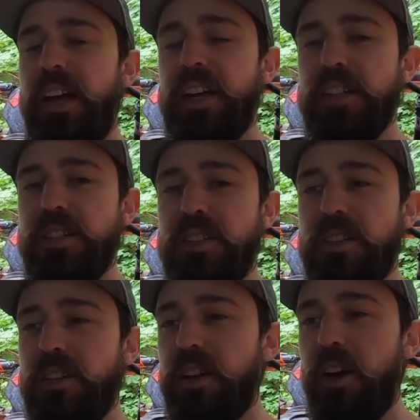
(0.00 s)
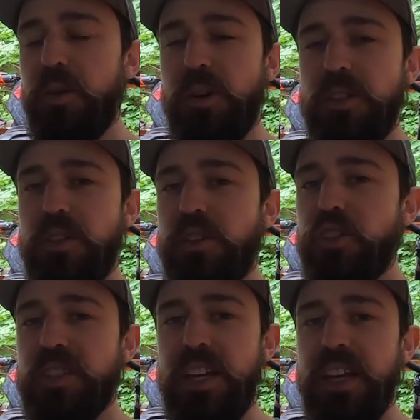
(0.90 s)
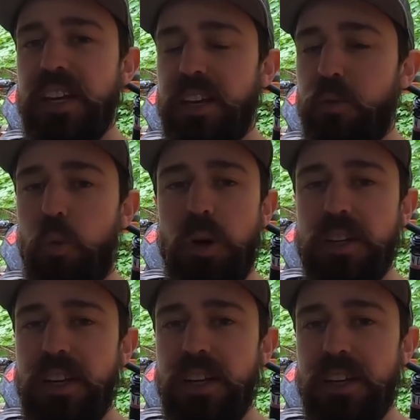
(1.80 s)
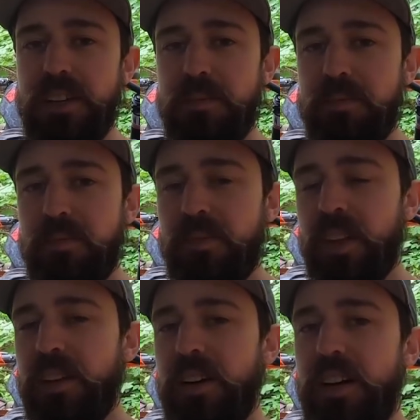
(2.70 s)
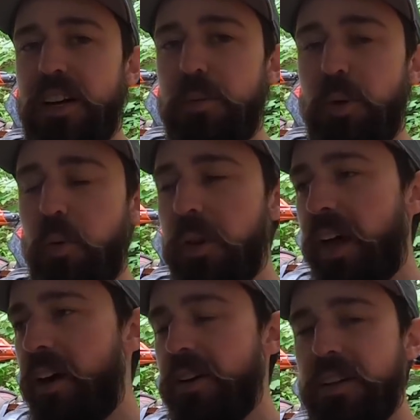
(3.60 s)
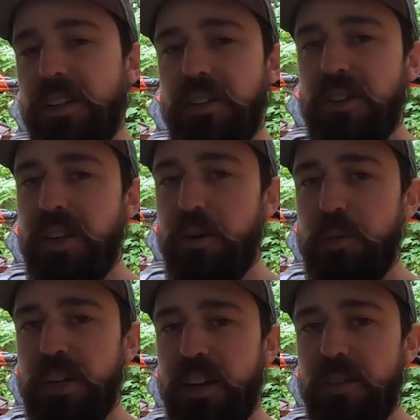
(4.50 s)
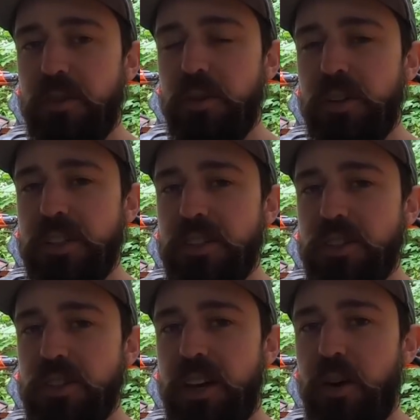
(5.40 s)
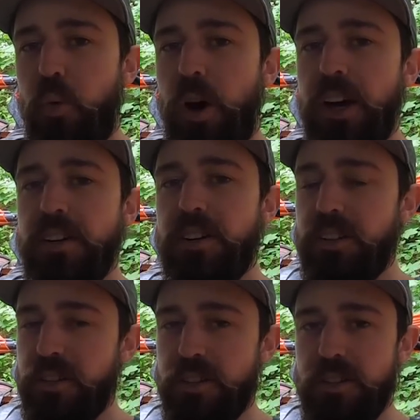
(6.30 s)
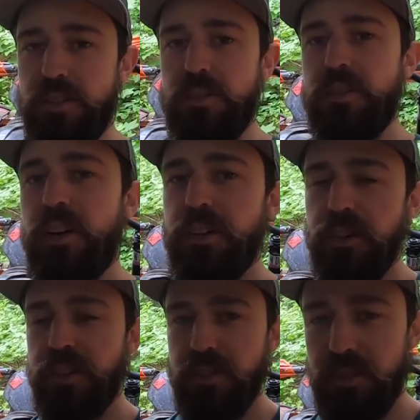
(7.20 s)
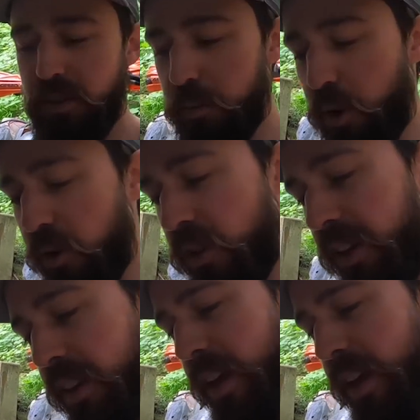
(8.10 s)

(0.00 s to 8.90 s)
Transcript: and otherwise you can just kick it in one kick. But without it, that would be kind of annoying to just kind of wind on your motor like